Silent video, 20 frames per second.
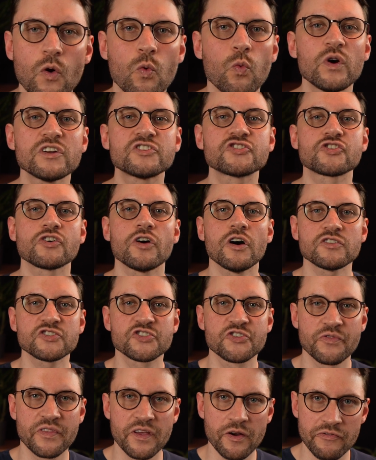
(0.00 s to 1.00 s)
Which
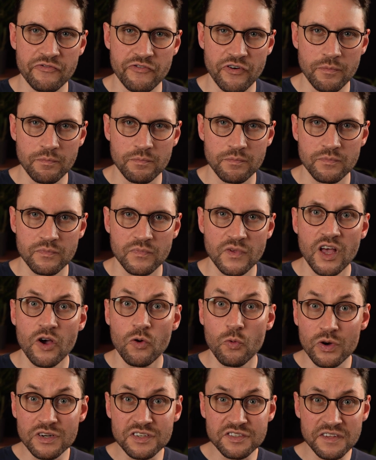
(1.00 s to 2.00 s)
country they're from,
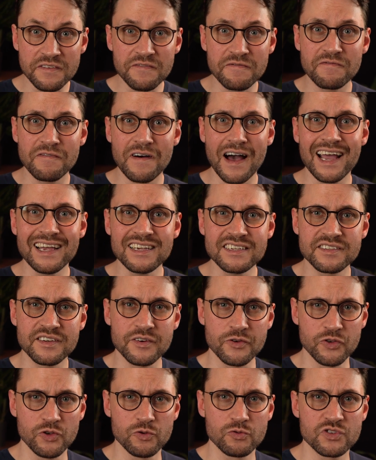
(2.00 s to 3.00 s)
which device
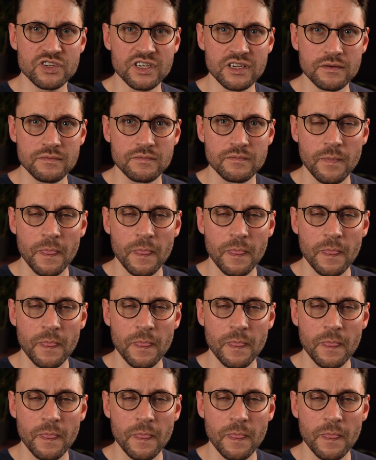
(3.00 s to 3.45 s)
they're using,